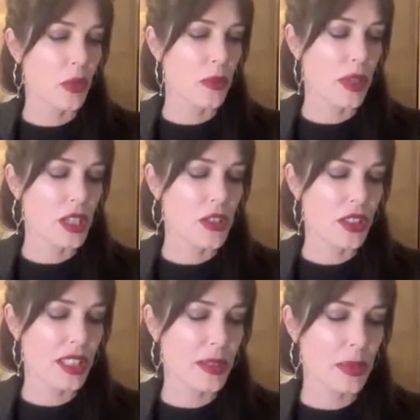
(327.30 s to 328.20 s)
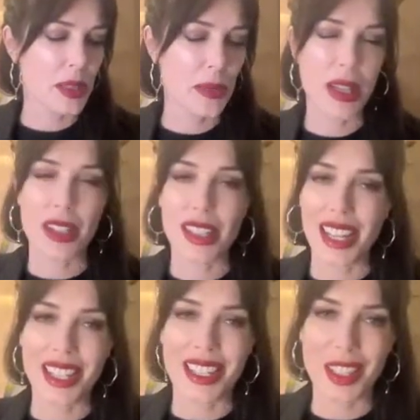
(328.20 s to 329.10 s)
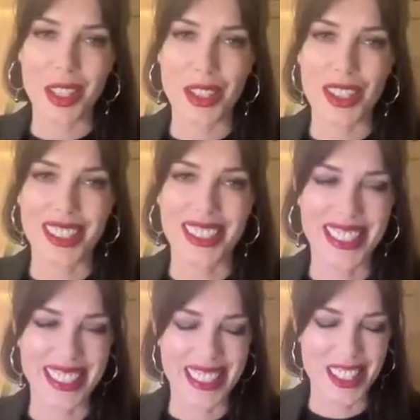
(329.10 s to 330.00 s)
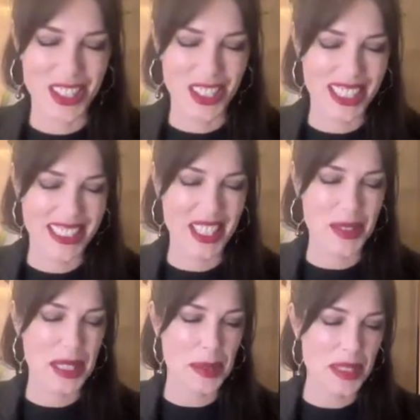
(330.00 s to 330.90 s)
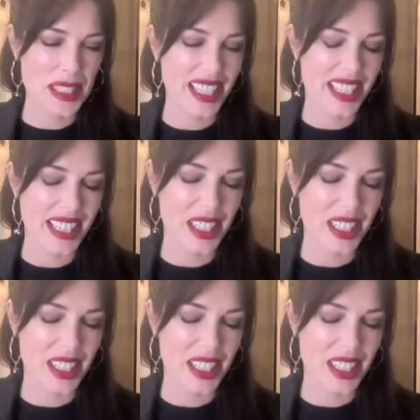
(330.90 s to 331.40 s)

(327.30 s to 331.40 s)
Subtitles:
my journey has been about an 8 year journey. It's coming up to 8